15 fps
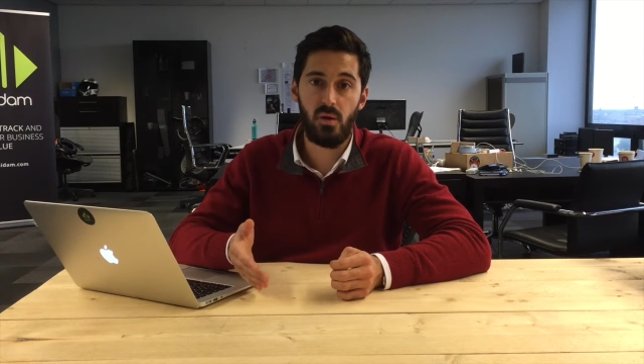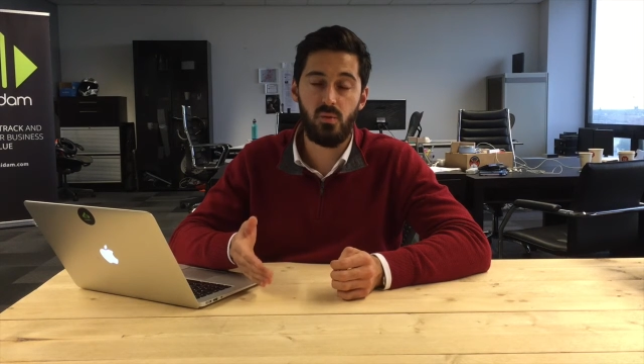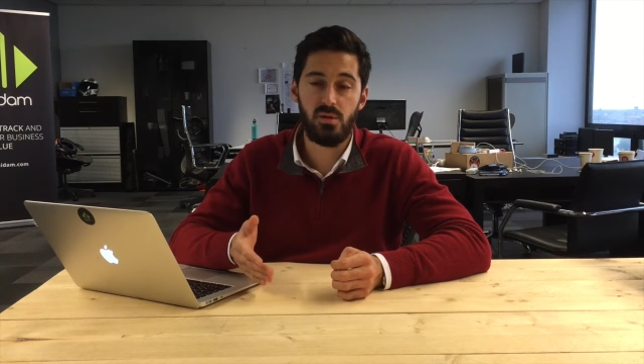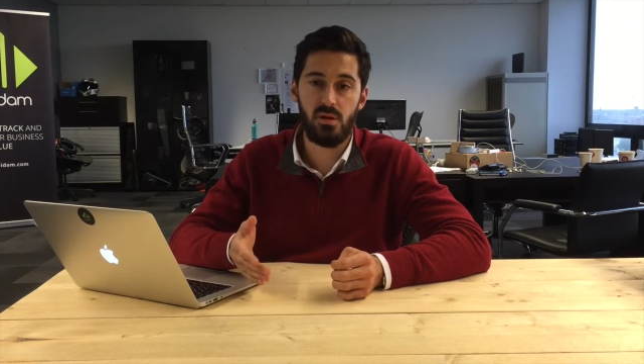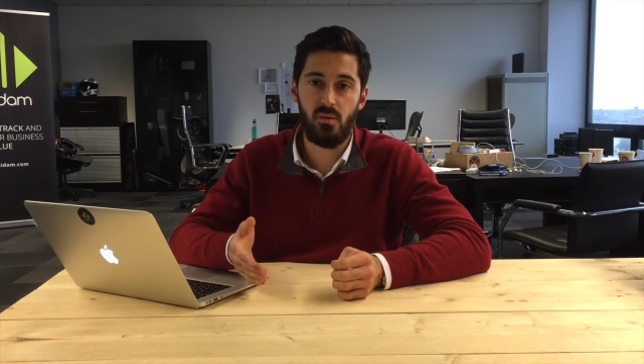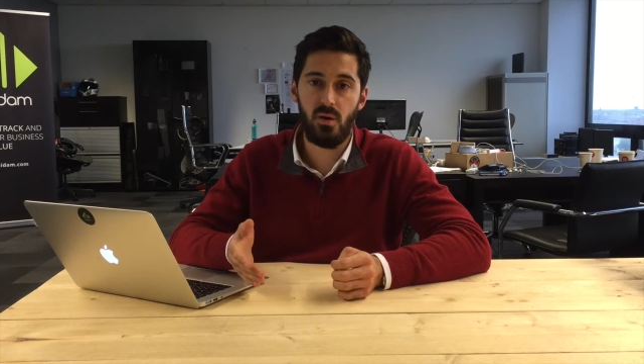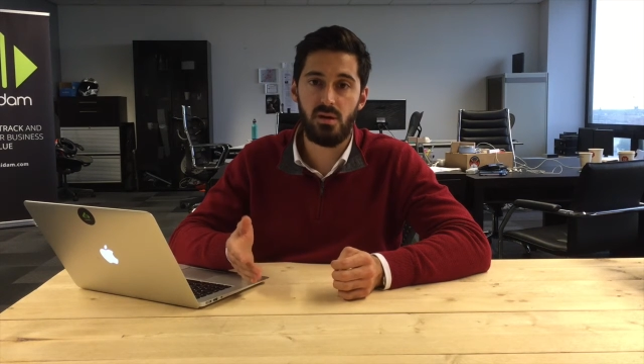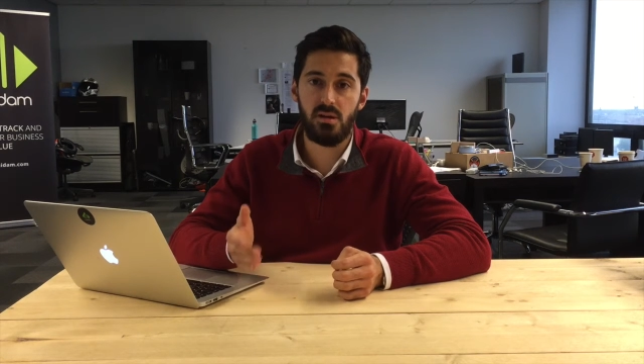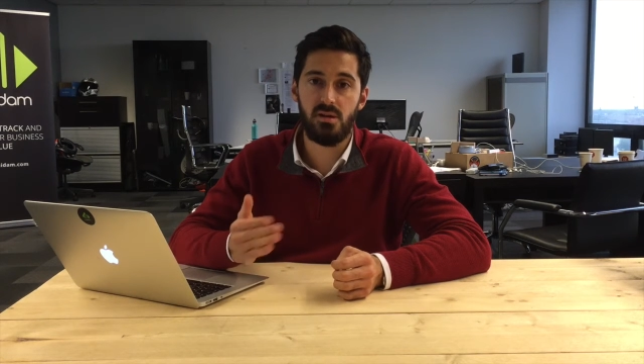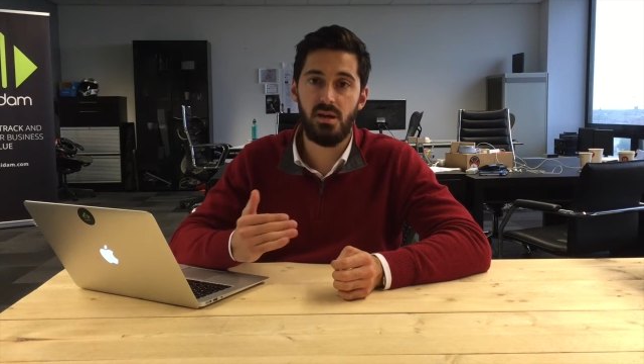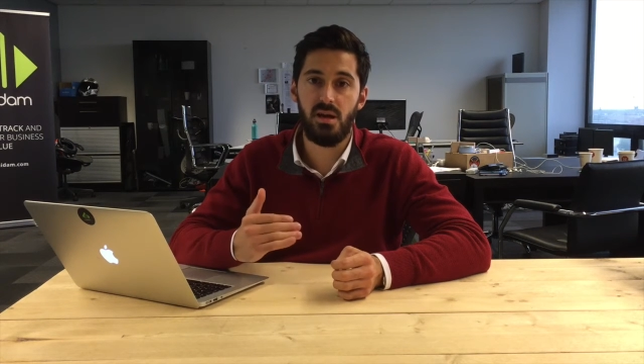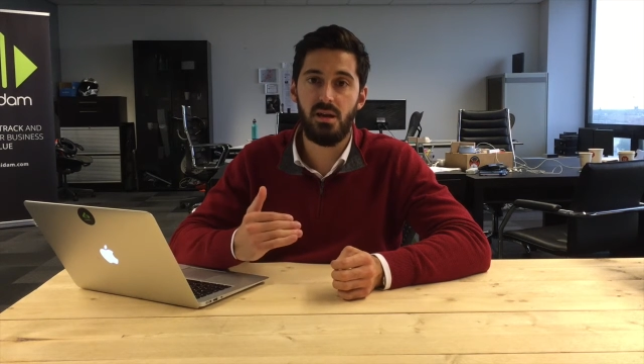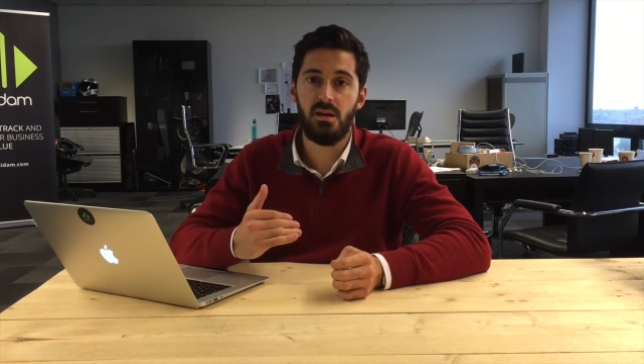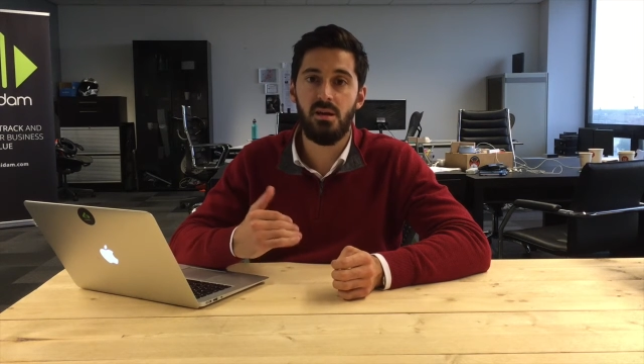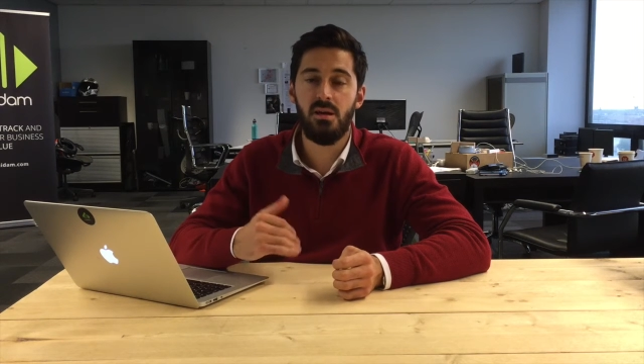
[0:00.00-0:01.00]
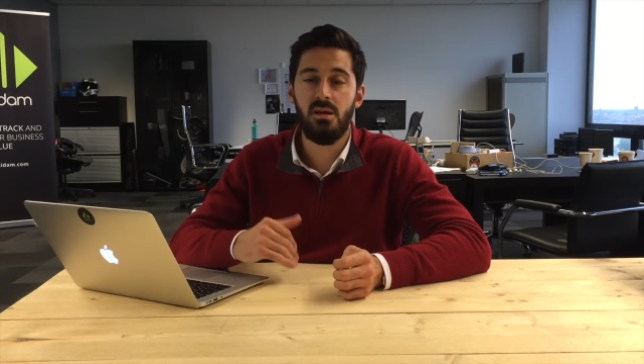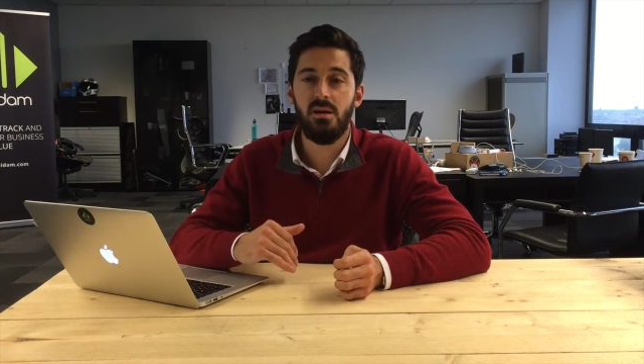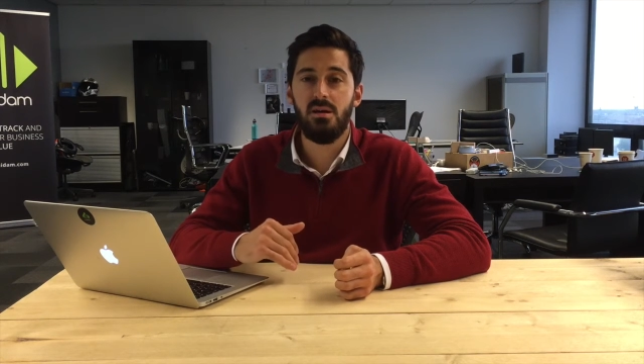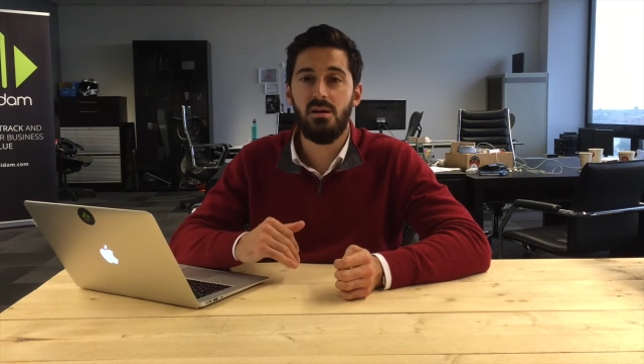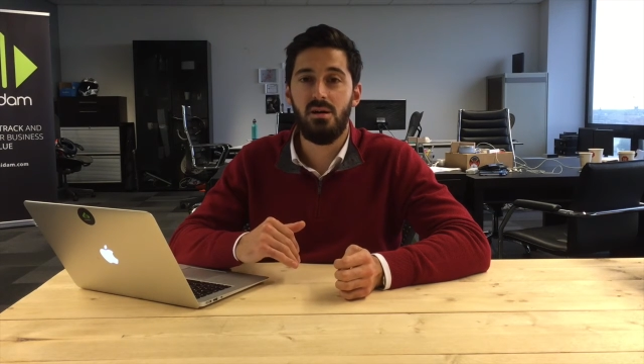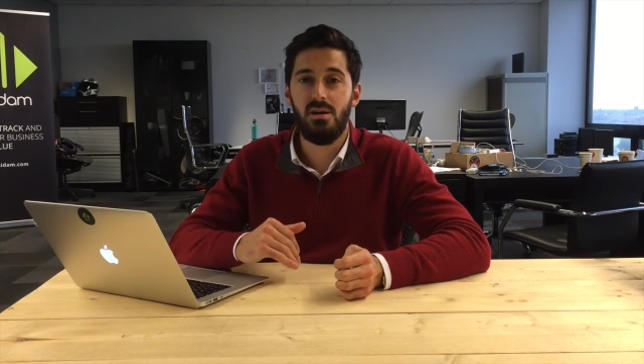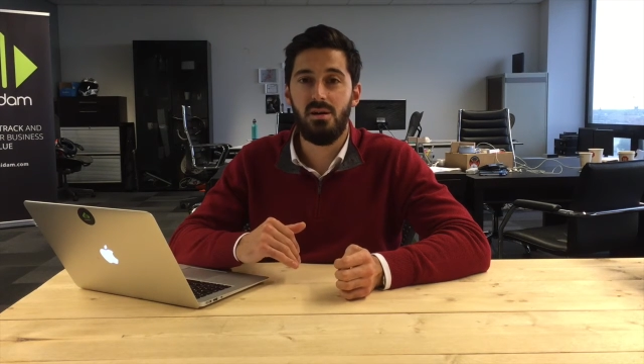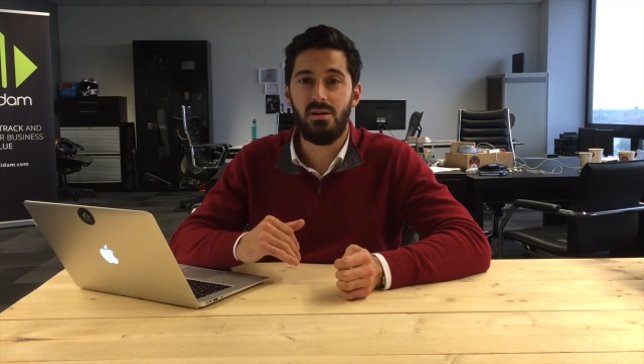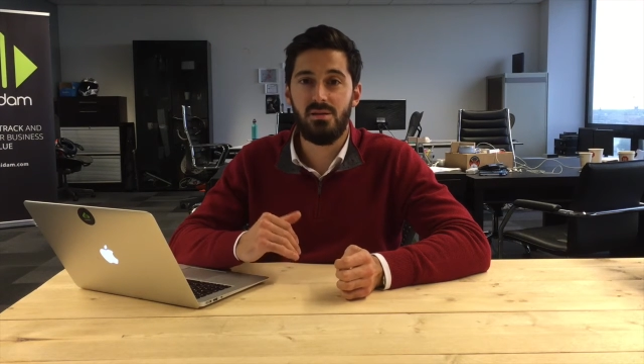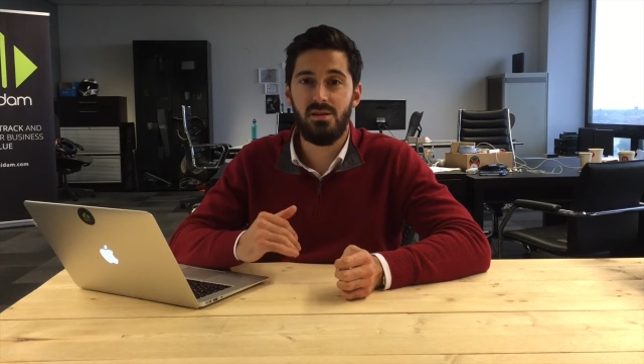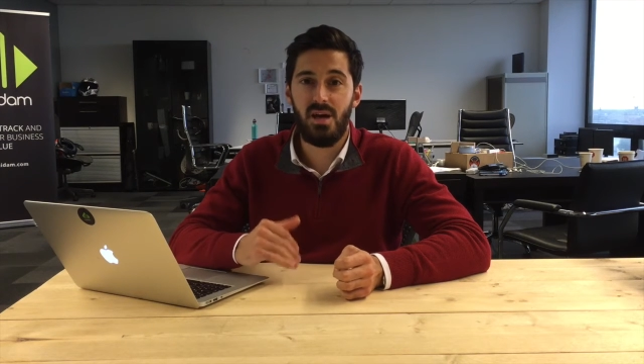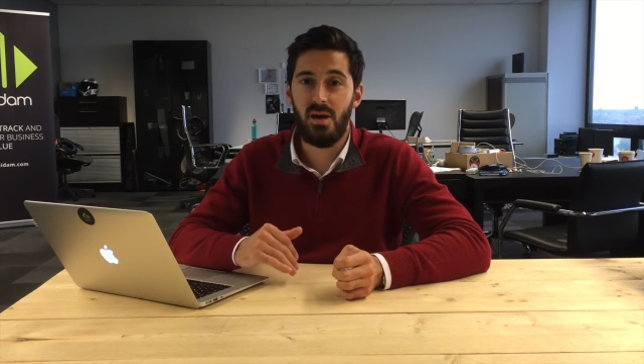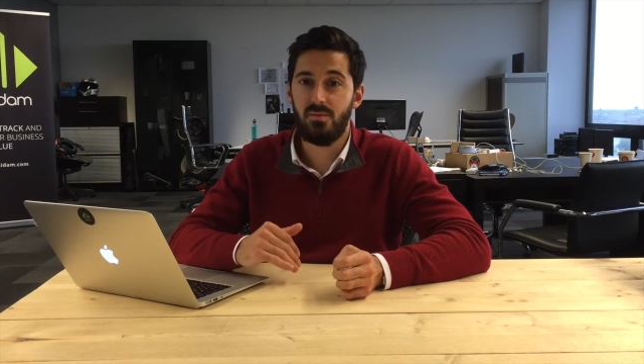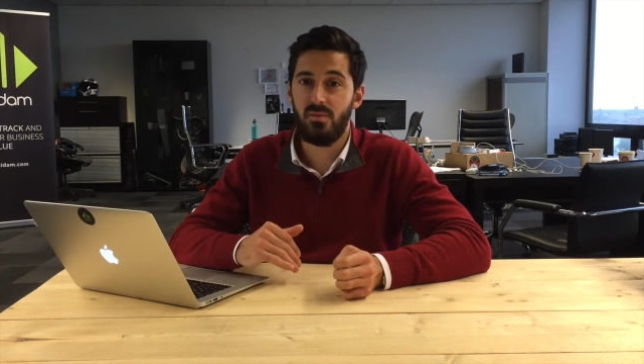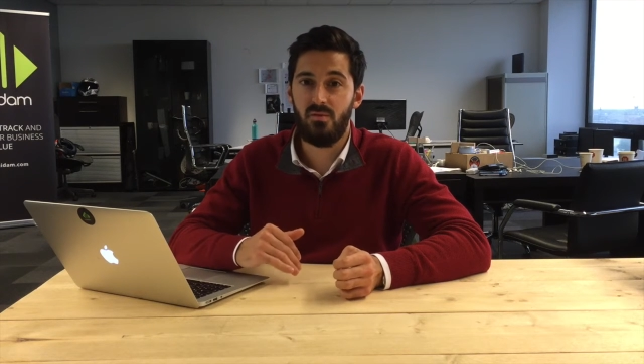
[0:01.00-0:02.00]
equity rather than
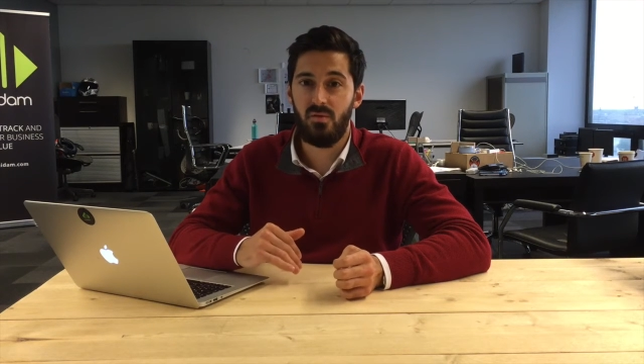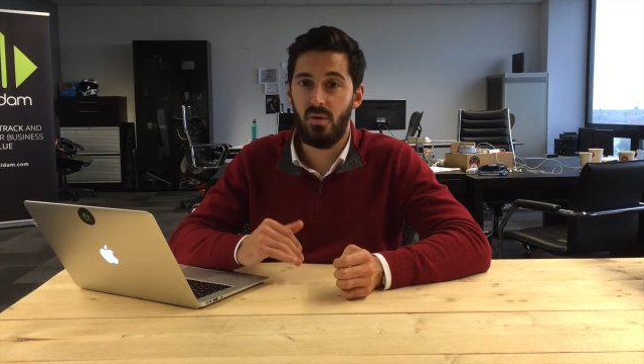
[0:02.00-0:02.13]
debt